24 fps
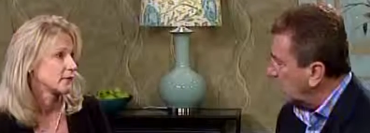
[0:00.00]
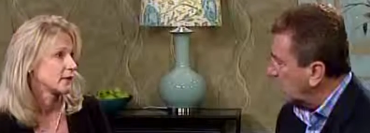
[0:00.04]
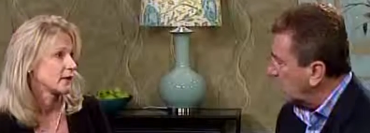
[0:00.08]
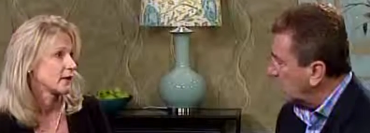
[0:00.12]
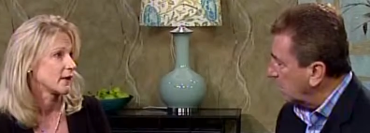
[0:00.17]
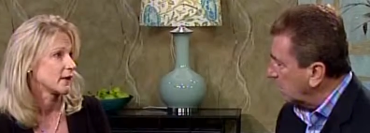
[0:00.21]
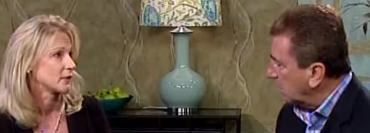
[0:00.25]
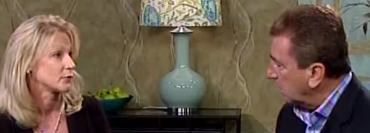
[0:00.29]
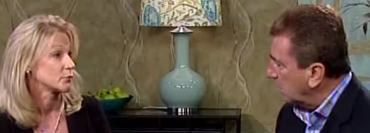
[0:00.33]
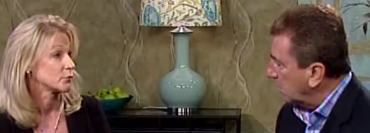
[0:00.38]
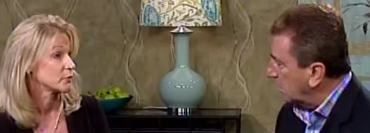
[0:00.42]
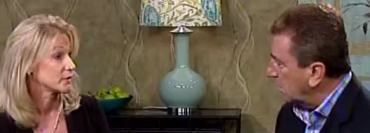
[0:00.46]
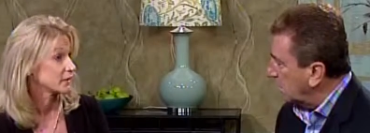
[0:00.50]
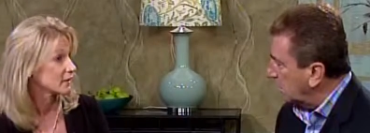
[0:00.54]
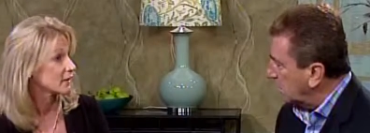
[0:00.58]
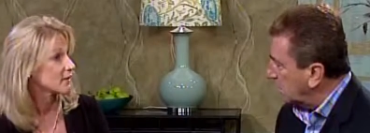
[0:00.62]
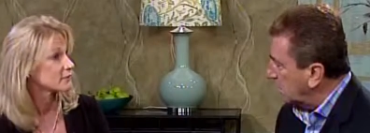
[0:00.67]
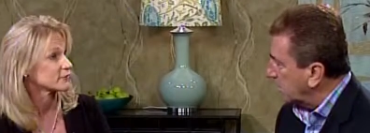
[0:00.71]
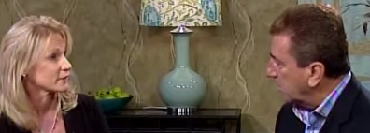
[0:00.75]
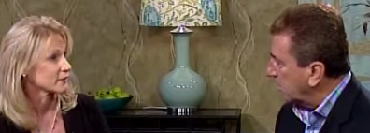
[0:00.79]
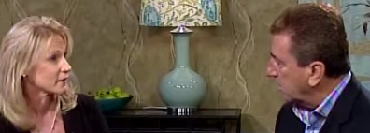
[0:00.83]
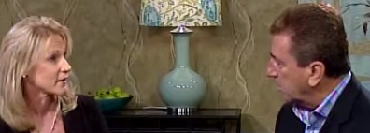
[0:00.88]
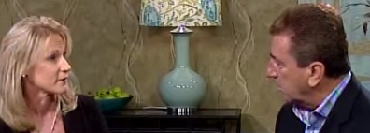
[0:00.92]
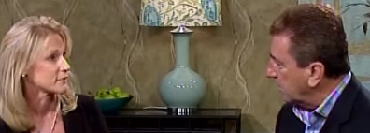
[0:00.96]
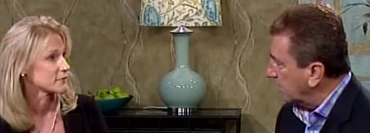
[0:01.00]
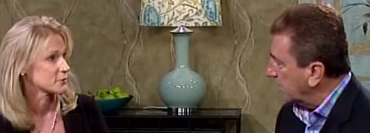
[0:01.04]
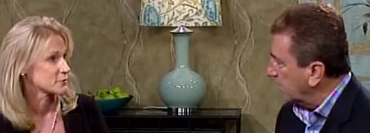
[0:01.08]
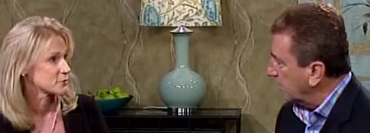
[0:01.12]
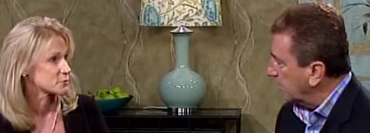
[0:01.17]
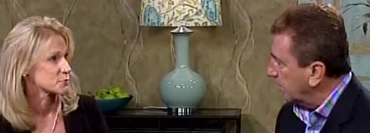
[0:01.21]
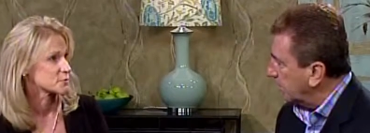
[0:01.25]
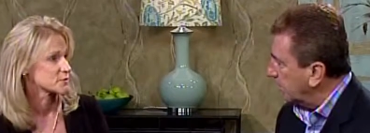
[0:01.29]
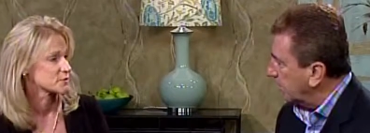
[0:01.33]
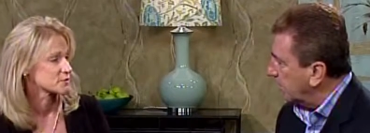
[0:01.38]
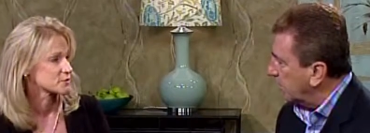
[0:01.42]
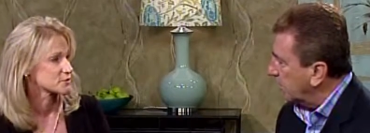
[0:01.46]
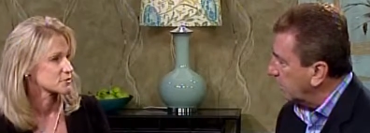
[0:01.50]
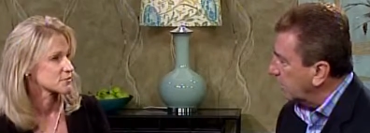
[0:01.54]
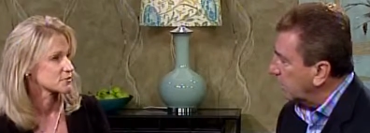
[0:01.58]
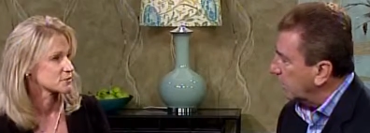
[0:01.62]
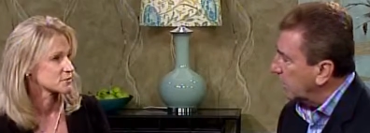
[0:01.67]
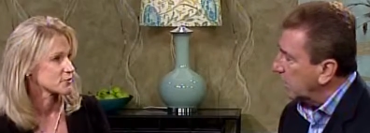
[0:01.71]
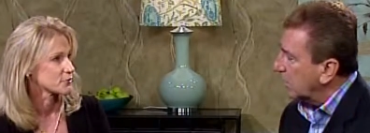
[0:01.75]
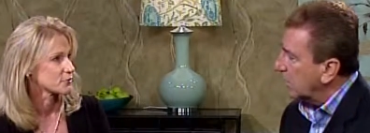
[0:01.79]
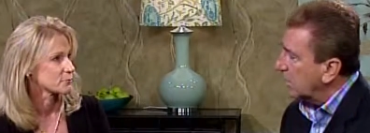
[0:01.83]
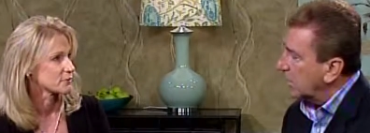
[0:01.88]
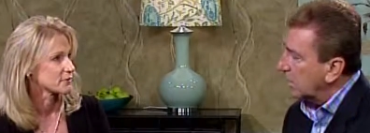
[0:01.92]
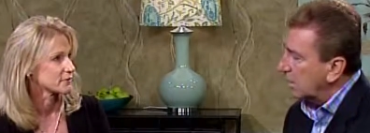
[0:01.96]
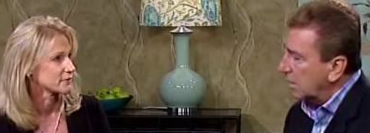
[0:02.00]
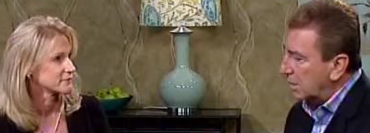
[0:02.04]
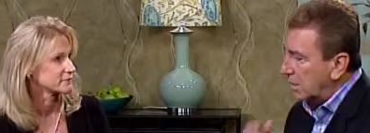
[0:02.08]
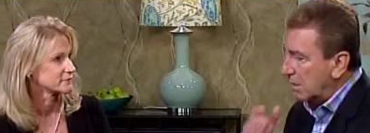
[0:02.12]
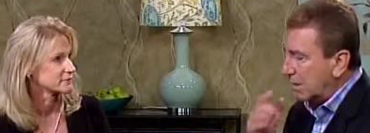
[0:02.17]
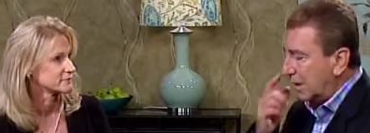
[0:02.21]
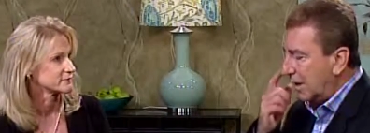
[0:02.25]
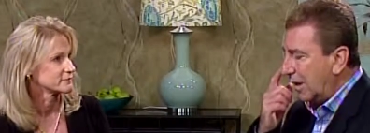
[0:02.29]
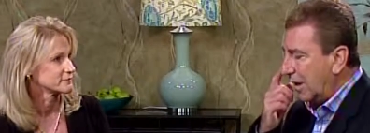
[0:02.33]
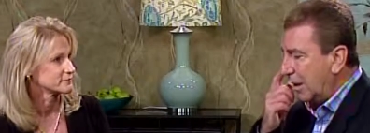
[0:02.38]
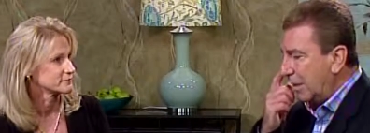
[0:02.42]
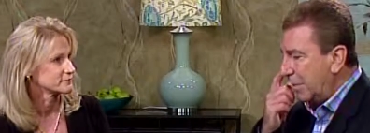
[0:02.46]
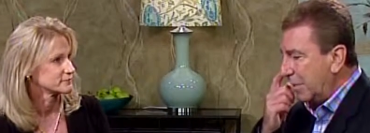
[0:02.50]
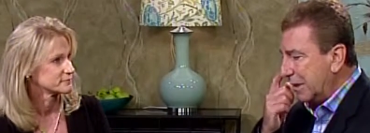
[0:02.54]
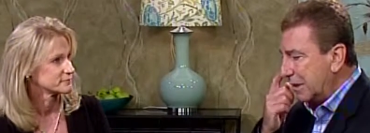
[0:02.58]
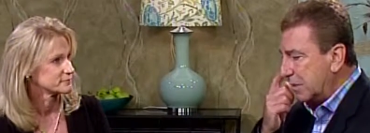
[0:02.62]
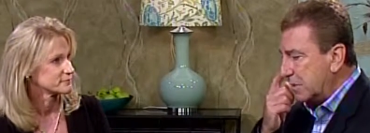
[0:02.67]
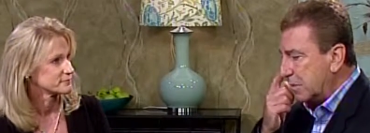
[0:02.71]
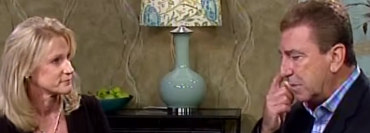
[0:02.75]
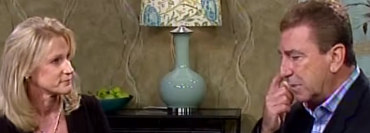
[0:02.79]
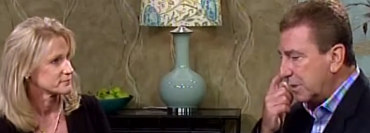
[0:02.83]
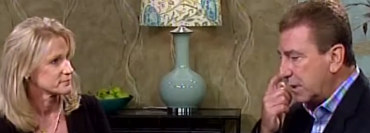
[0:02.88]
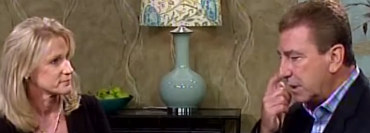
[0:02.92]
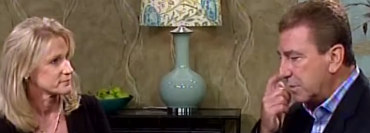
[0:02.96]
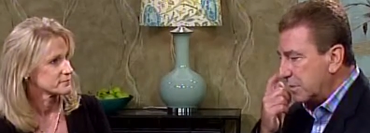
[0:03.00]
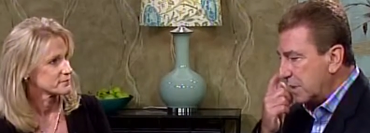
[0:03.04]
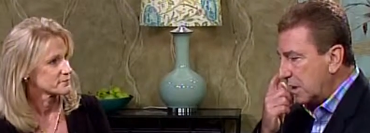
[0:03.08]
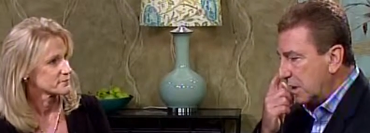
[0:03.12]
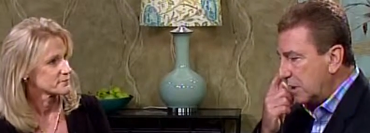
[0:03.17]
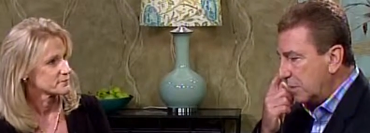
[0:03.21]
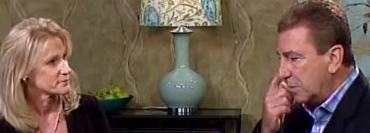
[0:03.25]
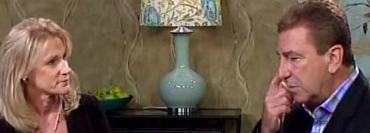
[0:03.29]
Speaker 1: And we have a lot of those positions open.
Speaker 2: Now, how about somebody comes out of the